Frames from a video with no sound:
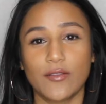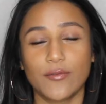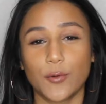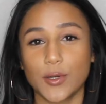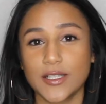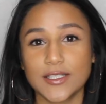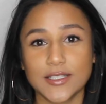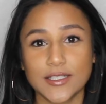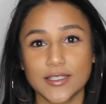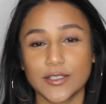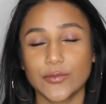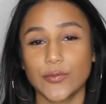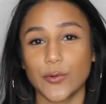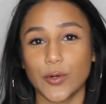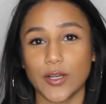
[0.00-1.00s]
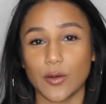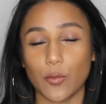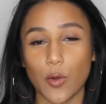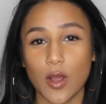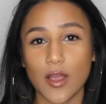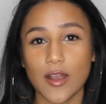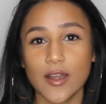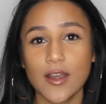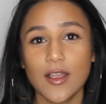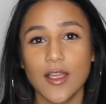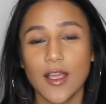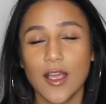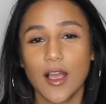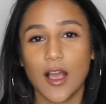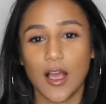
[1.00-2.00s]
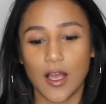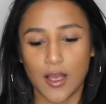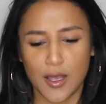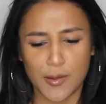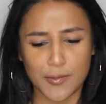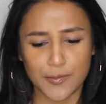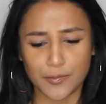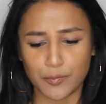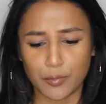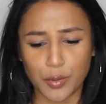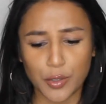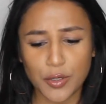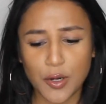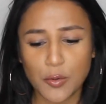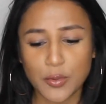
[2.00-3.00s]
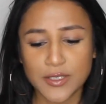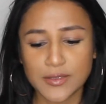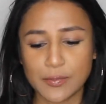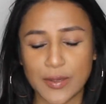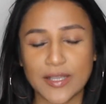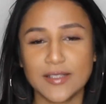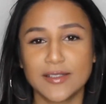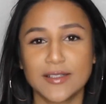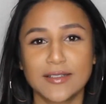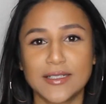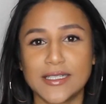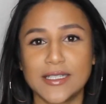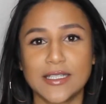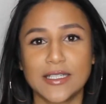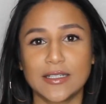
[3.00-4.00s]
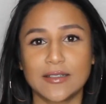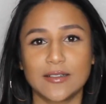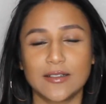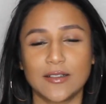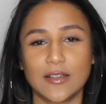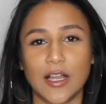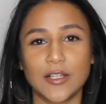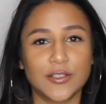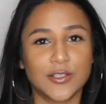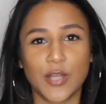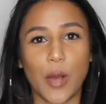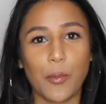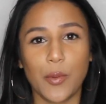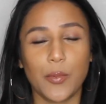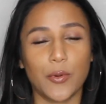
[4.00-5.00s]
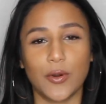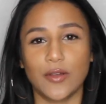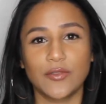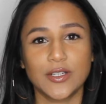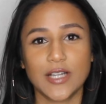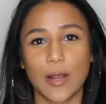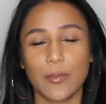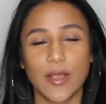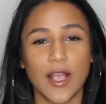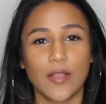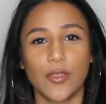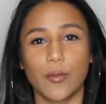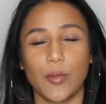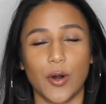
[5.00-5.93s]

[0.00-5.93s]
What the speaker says: 46-41. Burrow was basically unstoppable. Every time they had the